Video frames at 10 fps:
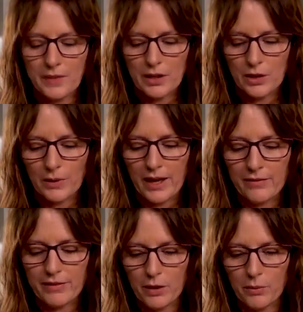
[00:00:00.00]
we
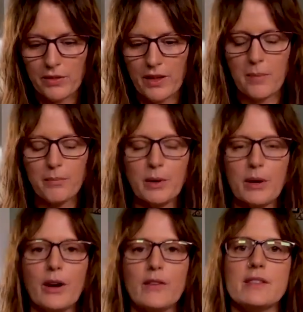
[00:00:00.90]
have here with the
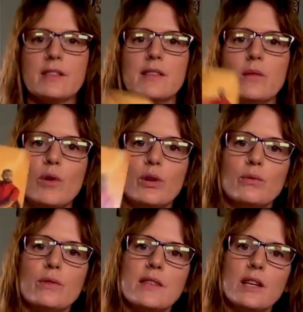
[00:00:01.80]
Emperor, this is someone
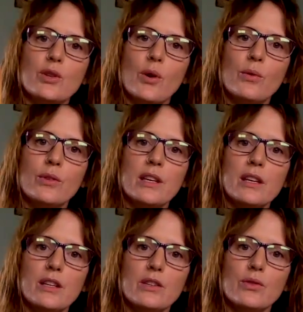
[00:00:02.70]
who is like totally
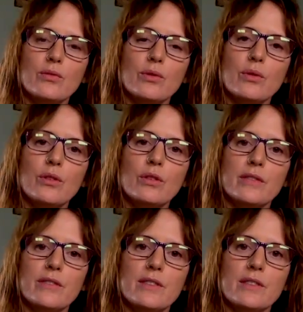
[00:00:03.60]
in control
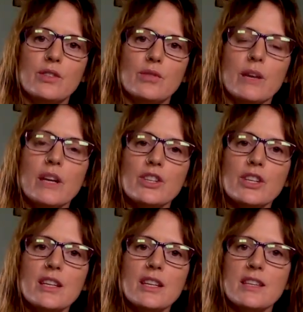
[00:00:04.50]
of his
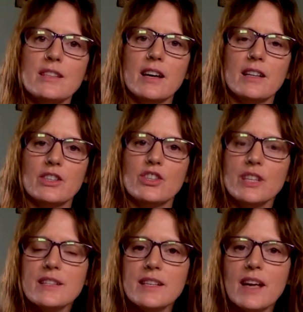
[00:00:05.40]
situation. He's got his
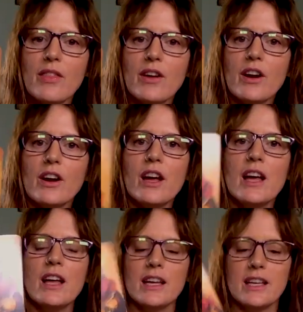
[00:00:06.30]
shit together.
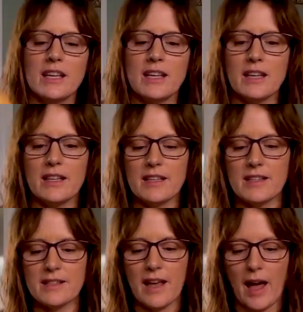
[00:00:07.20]
He
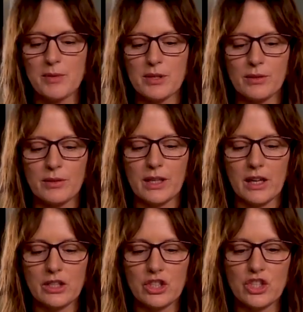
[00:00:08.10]
is absolutely
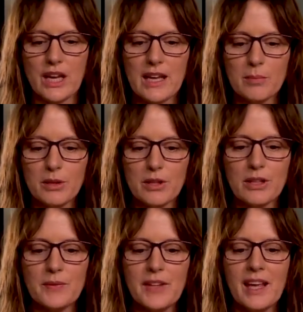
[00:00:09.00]
unshakable.